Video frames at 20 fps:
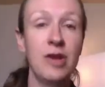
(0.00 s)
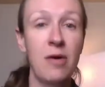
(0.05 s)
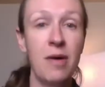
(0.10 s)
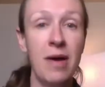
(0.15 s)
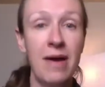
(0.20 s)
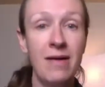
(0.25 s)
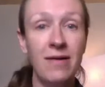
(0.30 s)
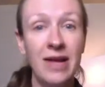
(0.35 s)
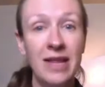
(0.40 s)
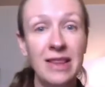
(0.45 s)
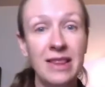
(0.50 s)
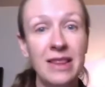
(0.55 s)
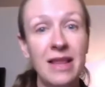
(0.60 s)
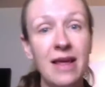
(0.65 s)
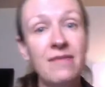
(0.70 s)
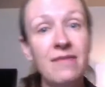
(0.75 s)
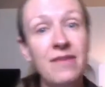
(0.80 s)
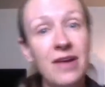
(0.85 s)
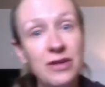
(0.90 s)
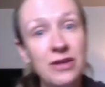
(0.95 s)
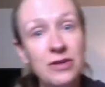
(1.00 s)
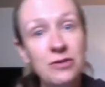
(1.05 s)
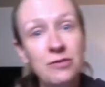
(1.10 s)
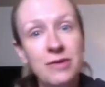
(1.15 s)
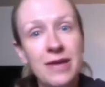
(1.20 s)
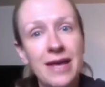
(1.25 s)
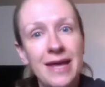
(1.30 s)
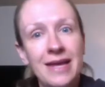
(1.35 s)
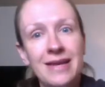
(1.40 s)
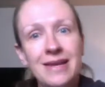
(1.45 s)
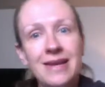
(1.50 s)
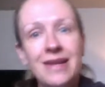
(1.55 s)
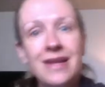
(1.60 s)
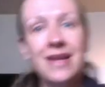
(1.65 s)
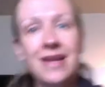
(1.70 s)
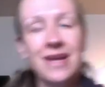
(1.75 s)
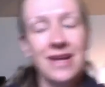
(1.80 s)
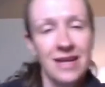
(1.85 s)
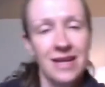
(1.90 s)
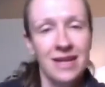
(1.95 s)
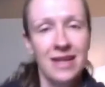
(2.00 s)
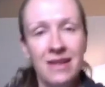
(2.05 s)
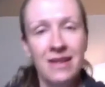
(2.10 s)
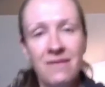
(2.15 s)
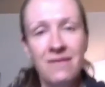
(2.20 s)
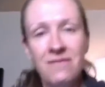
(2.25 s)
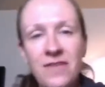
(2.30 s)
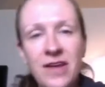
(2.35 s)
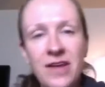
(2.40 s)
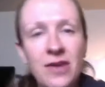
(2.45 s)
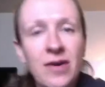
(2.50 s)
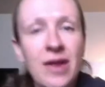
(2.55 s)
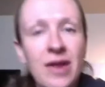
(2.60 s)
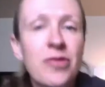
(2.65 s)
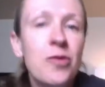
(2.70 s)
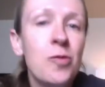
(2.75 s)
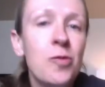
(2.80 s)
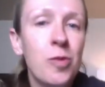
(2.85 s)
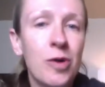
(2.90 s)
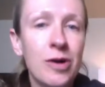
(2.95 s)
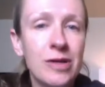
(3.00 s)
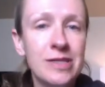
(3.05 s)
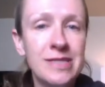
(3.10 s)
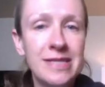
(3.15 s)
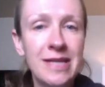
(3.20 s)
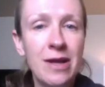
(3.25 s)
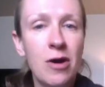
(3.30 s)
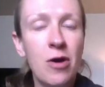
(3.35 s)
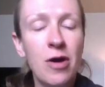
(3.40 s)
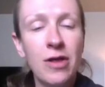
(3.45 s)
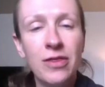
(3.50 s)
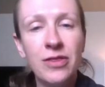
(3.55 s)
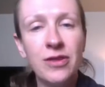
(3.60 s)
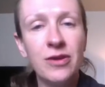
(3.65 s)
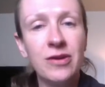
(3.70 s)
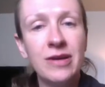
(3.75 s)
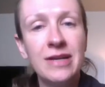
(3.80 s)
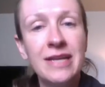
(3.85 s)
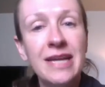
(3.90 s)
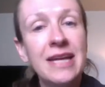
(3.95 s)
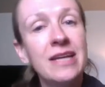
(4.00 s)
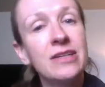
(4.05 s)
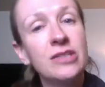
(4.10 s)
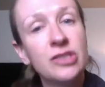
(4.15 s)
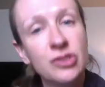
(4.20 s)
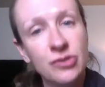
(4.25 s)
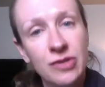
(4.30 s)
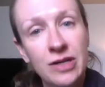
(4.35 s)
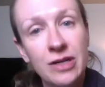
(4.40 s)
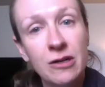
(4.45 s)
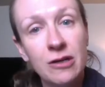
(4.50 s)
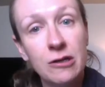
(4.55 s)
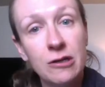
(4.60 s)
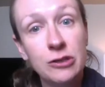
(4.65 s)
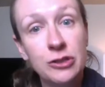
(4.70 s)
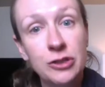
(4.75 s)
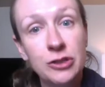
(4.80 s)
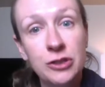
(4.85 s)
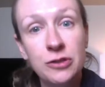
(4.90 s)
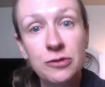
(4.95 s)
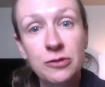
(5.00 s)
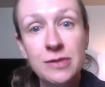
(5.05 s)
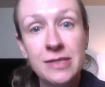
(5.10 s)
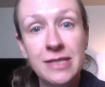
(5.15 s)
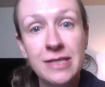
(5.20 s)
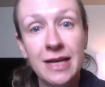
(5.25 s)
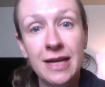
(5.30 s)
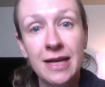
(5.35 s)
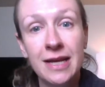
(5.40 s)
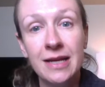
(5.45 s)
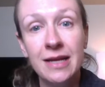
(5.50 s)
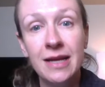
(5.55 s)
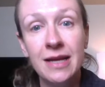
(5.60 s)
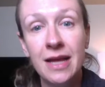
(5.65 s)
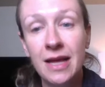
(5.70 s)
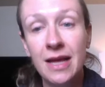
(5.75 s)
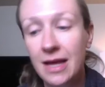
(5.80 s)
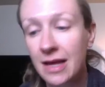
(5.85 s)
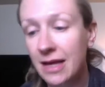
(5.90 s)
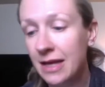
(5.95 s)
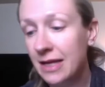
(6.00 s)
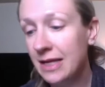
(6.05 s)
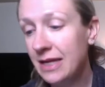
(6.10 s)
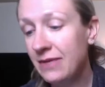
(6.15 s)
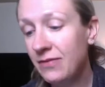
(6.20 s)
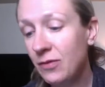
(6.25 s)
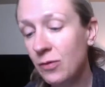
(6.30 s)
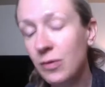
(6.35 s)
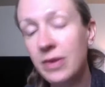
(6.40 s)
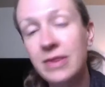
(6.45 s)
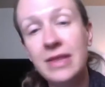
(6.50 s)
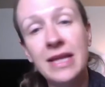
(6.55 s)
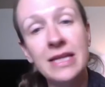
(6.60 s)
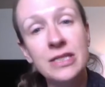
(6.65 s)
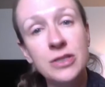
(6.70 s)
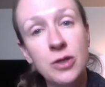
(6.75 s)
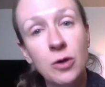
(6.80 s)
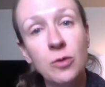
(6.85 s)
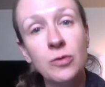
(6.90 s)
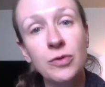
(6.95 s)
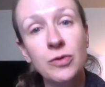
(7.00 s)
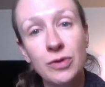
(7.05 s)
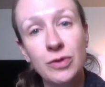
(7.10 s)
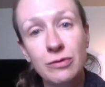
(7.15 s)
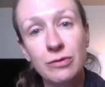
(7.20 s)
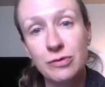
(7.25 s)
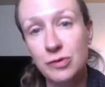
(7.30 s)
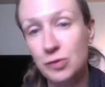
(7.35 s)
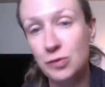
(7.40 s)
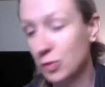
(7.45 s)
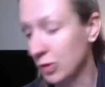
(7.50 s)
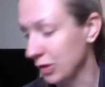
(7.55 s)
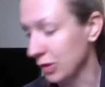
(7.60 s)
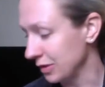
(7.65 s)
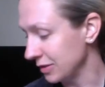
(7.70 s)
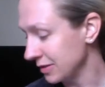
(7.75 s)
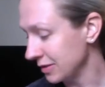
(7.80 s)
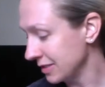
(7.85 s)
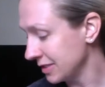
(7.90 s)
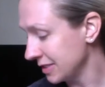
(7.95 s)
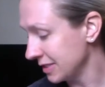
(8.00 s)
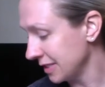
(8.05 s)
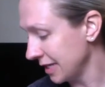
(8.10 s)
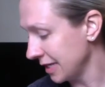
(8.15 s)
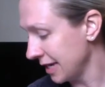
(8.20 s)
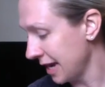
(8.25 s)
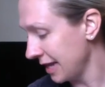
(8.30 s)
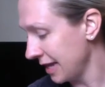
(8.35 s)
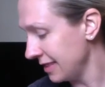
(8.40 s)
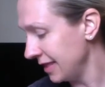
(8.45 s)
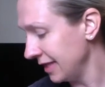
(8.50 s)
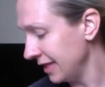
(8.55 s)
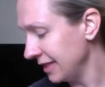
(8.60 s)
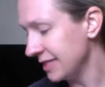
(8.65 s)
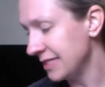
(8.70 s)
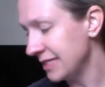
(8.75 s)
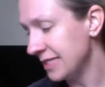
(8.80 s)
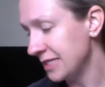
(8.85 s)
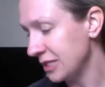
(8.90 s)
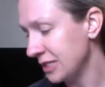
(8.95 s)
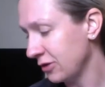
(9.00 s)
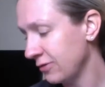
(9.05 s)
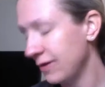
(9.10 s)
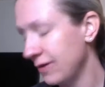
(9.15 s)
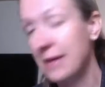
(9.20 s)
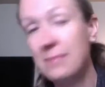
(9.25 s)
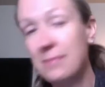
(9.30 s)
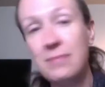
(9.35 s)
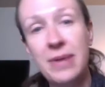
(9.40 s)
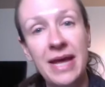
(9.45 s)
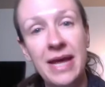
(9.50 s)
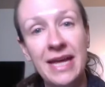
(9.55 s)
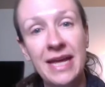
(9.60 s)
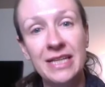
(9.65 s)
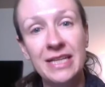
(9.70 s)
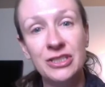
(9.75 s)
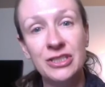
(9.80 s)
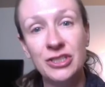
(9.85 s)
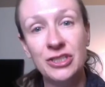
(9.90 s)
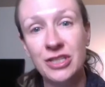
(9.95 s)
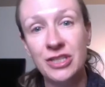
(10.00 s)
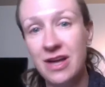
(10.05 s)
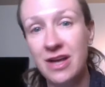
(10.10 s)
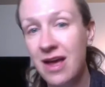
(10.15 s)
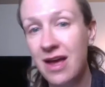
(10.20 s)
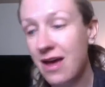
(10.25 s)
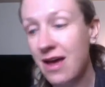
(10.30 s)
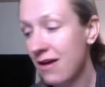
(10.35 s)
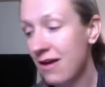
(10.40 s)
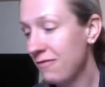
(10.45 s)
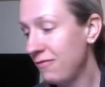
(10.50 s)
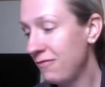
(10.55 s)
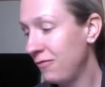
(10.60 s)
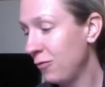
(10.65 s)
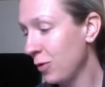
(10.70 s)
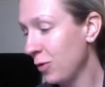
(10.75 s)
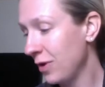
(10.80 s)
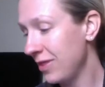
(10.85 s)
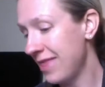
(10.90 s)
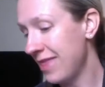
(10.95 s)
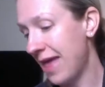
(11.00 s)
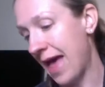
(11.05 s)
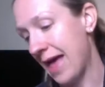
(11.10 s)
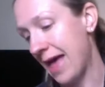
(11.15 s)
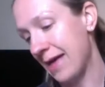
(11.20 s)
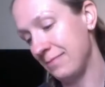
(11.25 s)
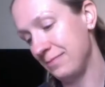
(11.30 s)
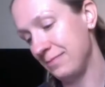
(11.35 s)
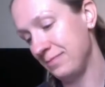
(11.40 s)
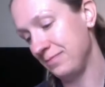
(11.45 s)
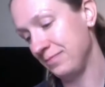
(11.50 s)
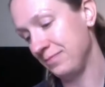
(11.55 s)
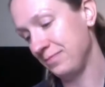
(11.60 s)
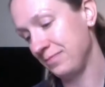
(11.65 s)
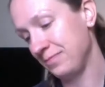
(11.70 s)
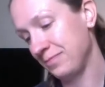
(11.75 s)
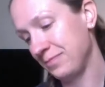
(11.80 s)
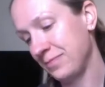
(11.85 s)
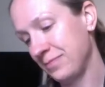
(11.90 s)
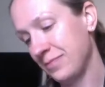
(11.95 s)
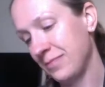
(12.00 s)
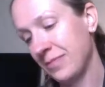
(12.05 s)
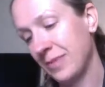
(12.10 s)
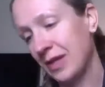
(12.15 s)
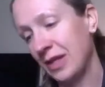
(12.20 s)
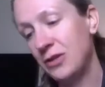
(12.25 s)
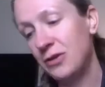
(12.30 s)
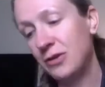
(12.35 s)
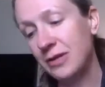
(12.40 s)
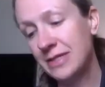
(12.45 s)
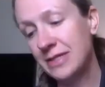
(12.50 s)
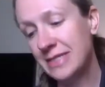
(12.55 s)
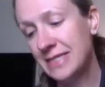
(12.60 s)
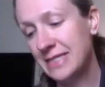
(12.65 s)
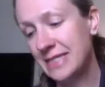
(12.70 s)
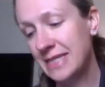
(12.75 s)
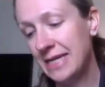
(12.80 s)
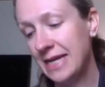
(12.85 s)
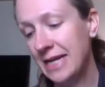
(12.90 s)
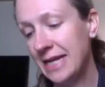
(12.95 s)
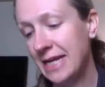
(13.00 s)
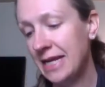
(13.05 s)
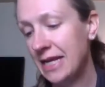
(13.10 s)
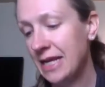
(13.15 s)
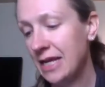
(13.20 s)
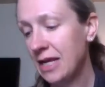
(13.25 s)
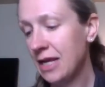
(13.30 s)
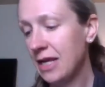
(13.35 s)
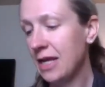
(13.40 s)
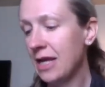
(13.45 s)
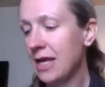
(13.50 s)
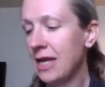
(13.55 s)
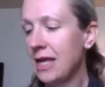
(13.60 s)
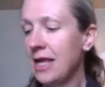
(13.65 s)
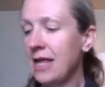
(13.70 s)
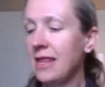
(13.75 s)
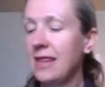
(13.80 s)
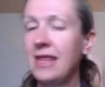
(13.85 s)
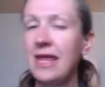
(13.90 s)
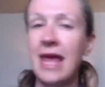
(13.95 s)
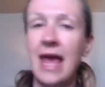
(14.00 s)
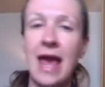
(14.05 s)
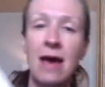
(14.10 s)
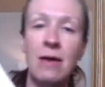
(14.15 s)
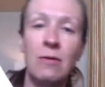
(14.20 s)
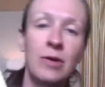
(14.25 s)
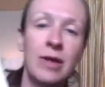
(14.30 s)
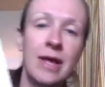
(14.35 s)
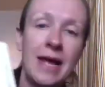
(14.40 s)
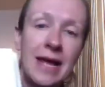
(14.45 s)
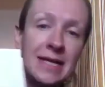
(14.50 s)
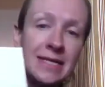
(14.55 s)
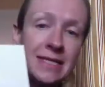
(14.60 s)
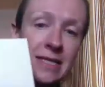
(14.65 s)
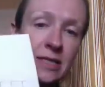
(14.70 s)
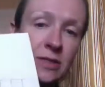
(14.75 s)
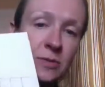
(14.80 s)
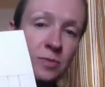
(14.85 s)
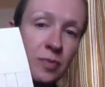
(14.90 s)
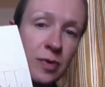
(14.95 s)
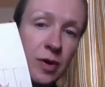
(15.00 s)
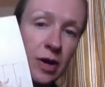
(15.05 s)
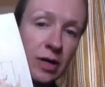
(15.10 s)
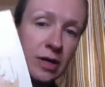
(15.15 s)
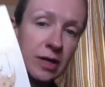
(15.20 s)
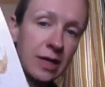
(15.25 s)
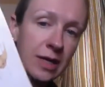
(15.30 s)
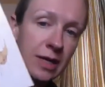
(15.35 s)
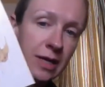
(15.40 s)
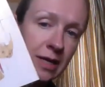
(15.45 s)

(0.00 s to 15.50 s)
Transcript: how I love how you can figure out the words the author and the illustrator are choosing even when they don't use words. And I think this is a great page for that. You can see the owl has his book.